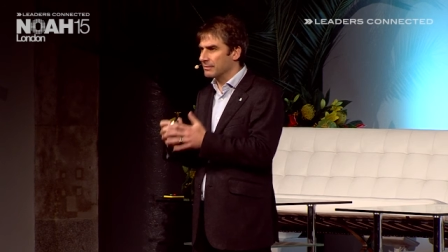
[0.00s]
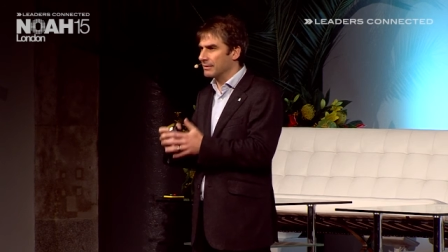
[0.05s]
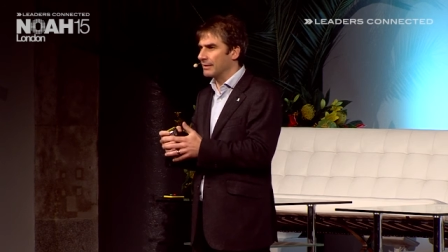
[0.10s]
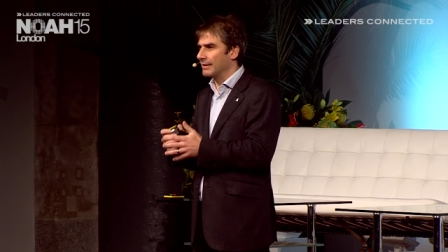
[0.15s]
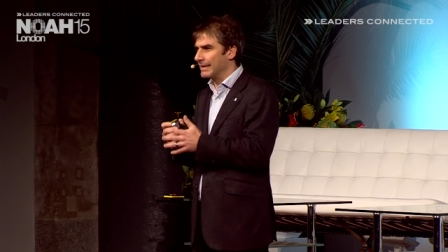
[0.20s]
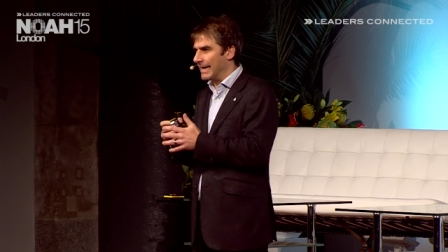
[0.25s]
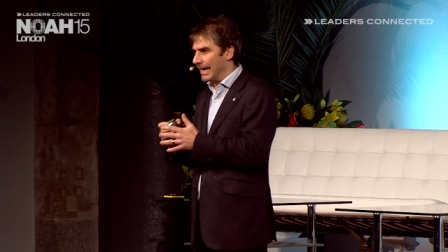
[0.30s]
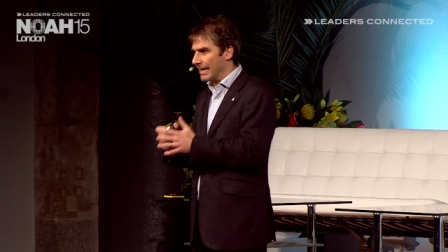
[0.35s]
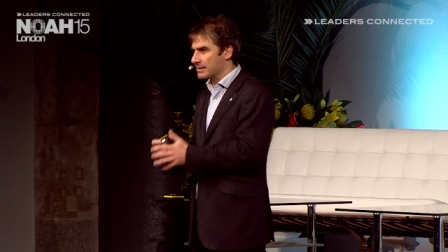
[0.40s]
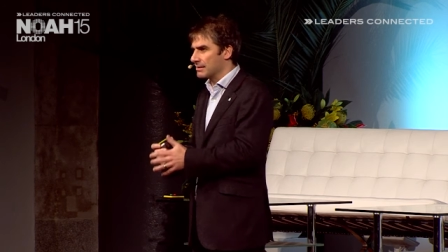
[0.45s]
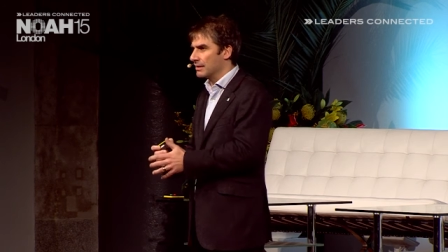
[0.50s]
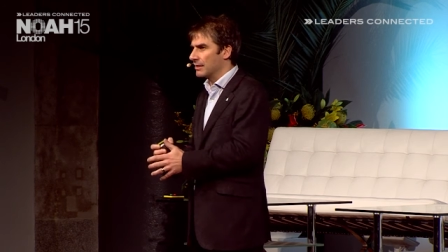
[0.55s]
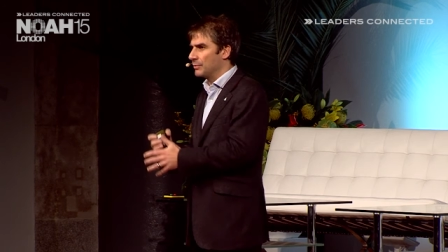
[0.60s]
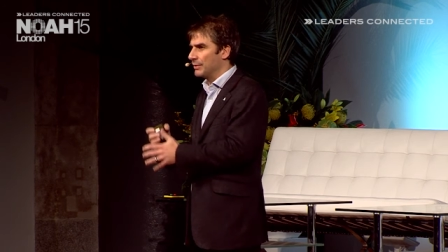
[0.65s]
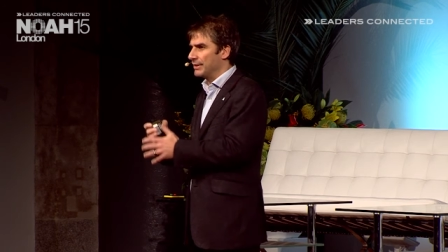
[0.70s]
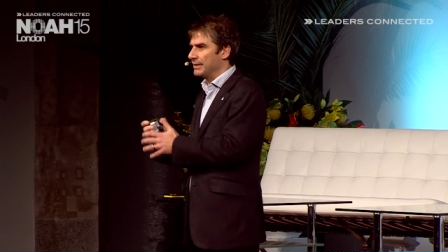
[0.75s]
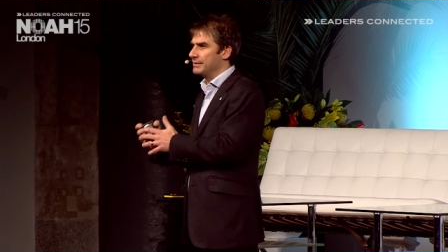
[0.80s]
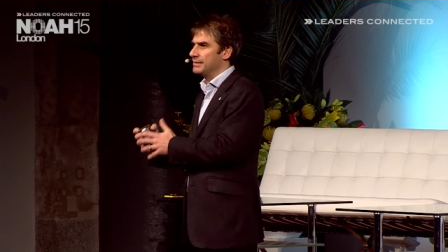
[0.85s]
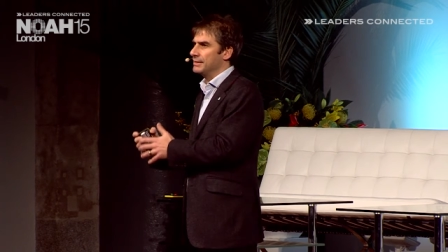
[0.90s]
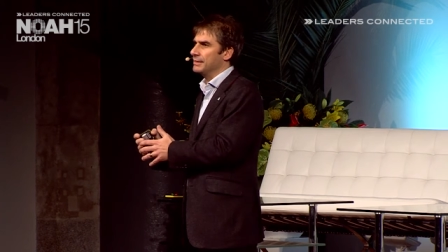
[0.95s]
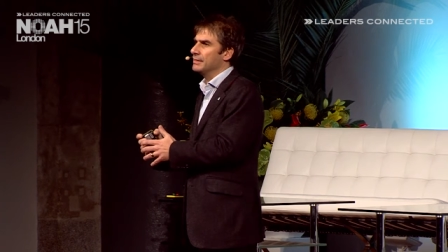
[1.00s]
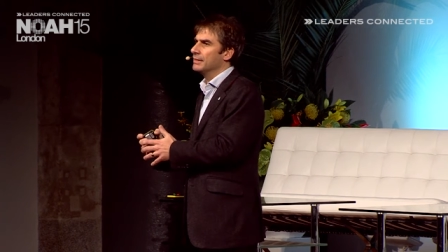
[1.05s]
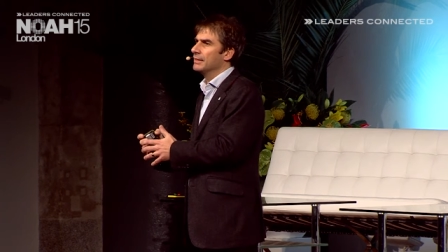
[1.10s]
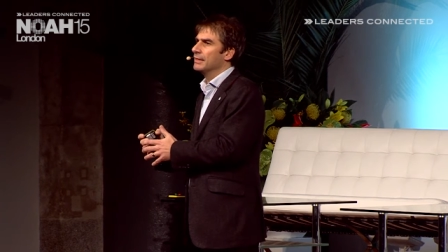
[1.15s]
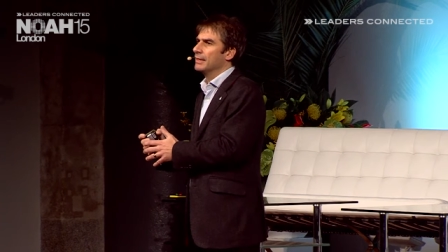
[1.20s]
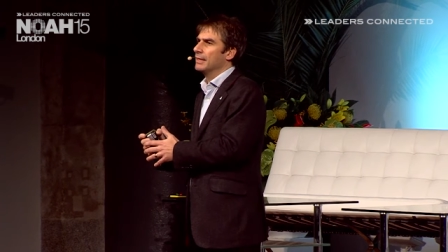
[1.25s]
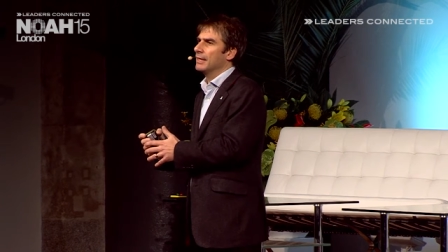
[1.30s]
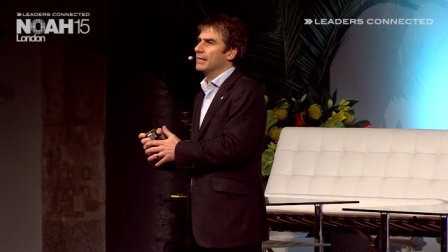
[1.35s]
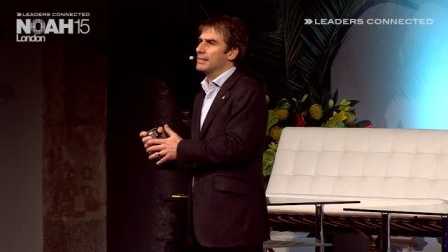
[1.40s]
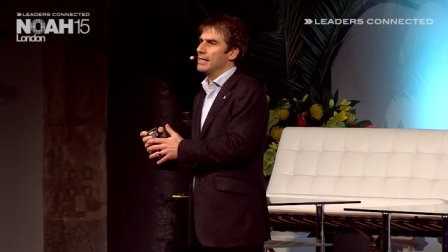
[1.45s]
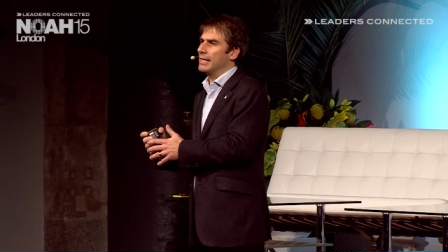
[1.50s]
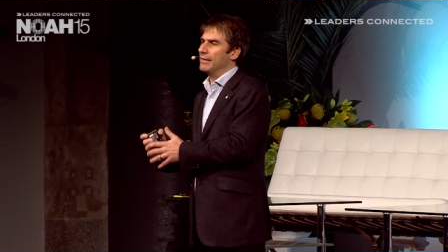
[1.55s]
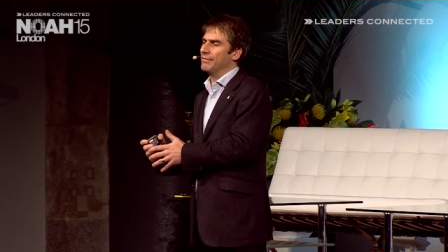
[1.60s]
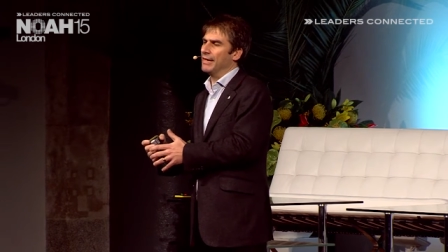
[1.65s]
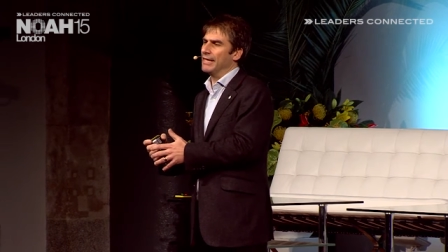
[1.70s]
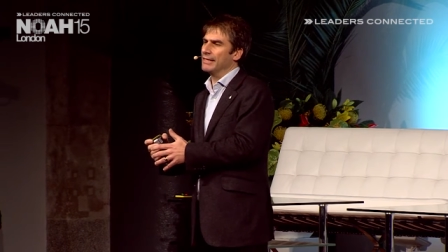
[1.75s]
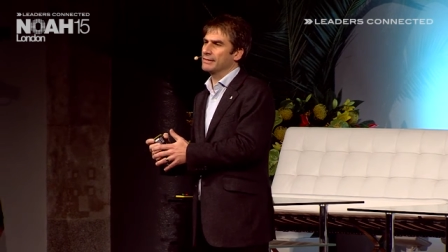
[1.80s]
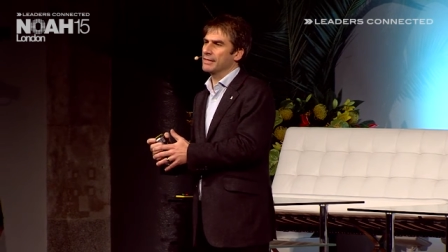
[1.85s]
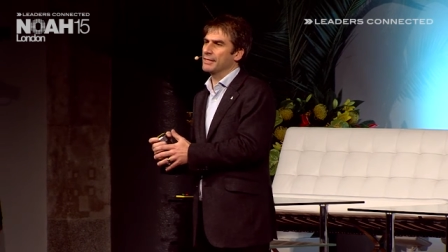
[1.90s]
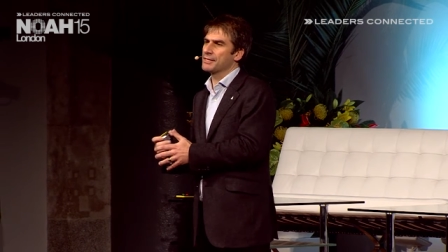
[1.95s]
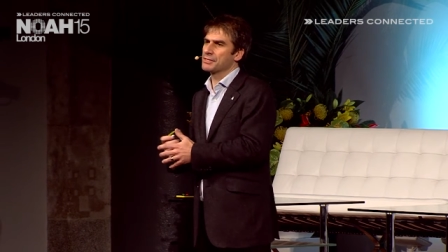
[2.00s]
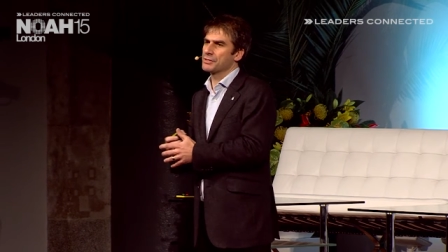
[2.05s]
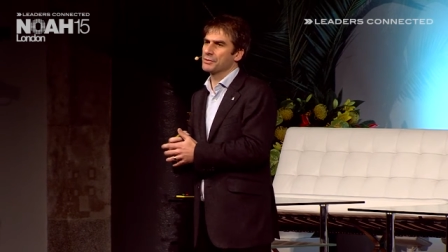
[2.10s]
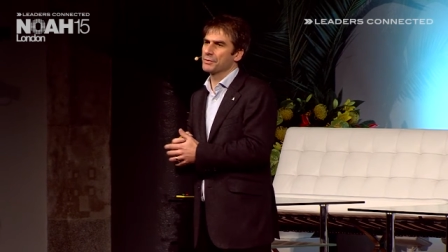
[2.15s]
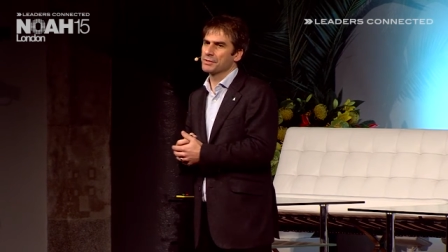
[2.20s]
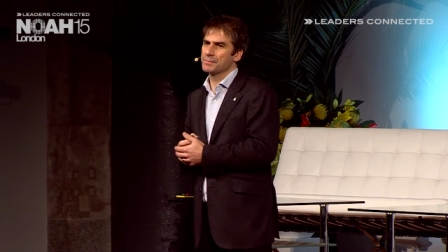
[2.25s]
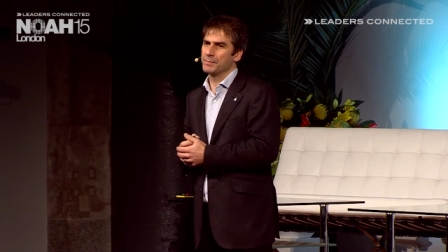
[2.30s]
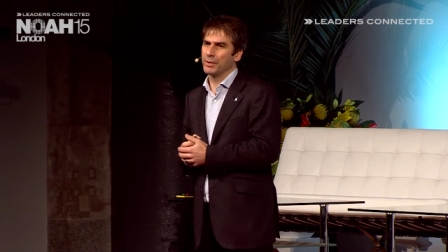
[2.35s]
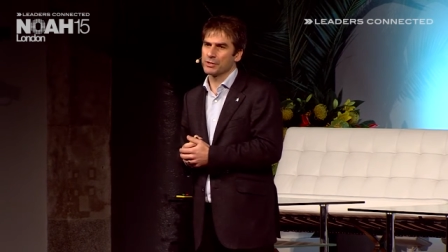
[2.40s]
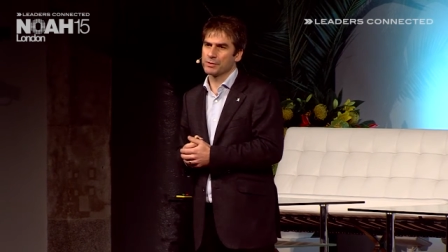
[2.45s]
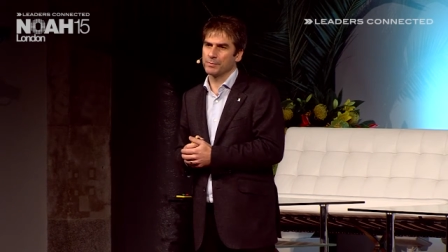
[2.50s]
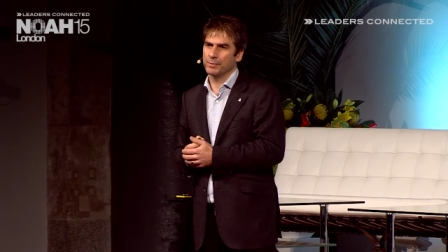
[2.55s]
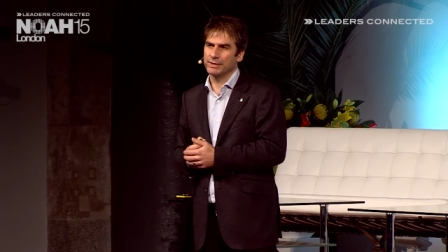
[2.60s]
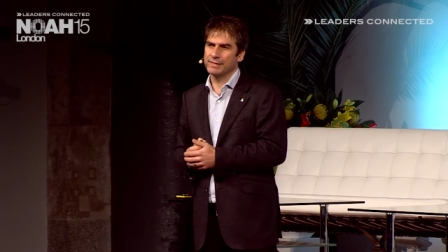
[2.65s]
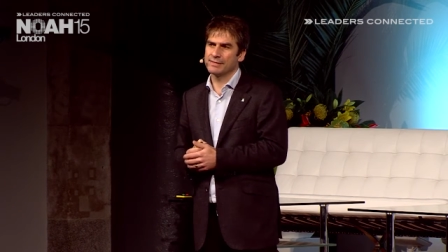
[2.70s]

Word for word: to their next liquidity event as soon as possible.